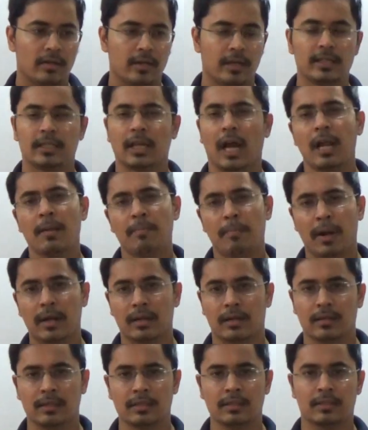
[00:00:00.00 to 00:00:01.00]
design
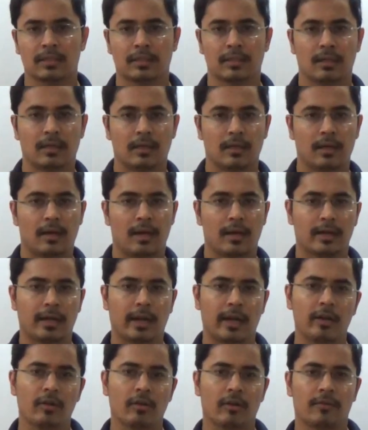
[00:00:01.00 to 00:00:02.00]
patterns are
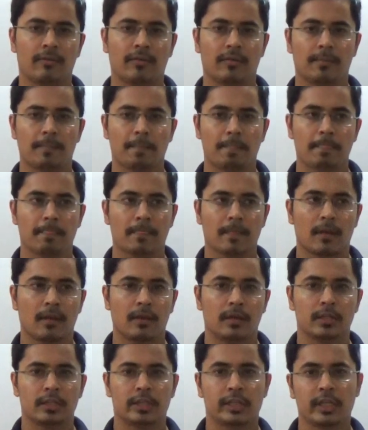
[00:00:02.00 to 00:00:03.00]
kind of
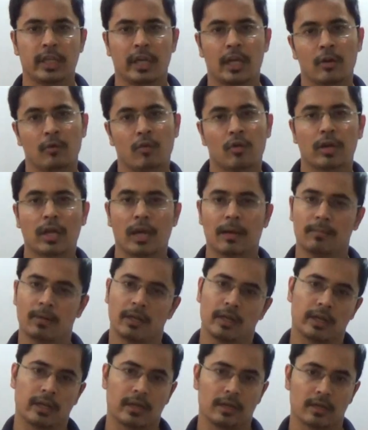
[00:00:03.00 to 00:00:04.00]
shared
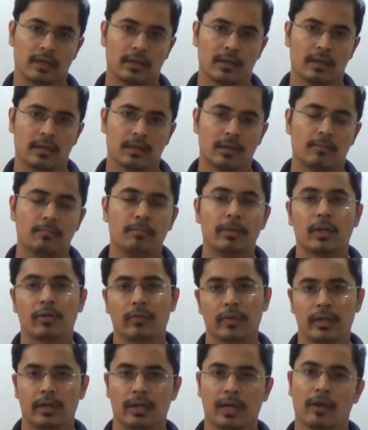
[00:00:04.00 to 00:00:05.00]
vocabulary
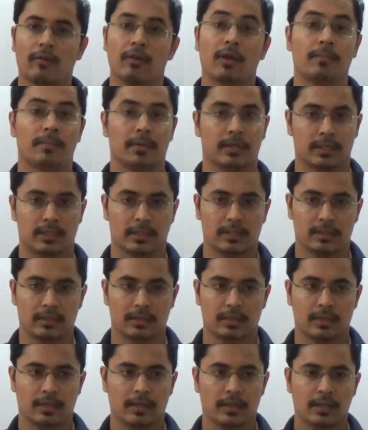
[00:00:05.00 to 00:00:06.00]
between developers.
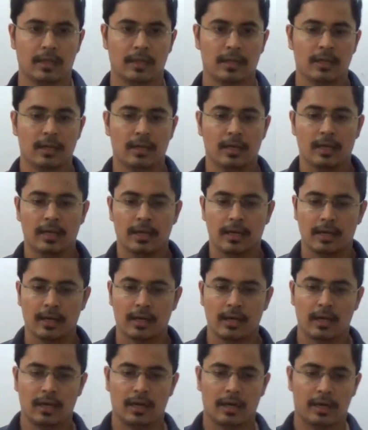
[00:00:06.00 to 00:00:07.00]

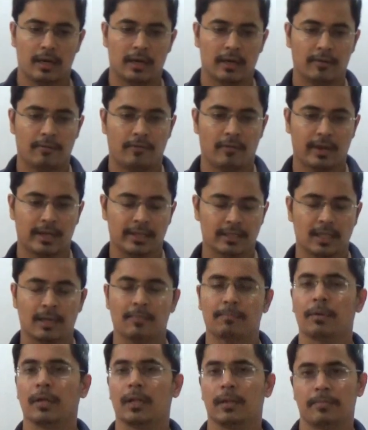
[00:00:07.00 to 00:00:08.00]
Uh, for
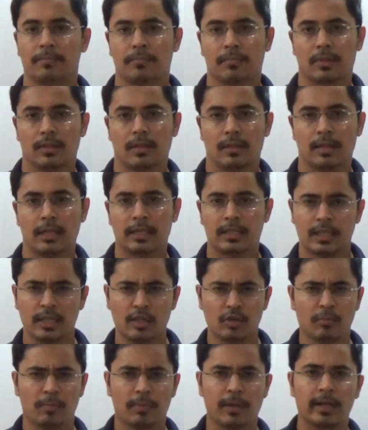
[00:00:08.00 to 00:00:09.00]
example, let's say
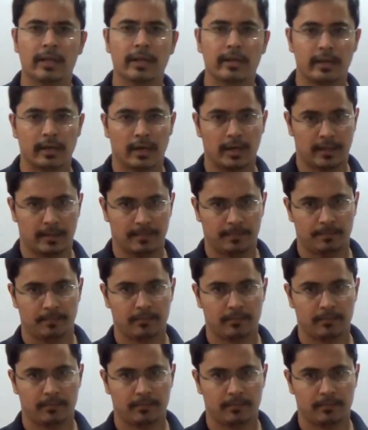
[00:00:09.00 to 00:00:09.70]
you play guitar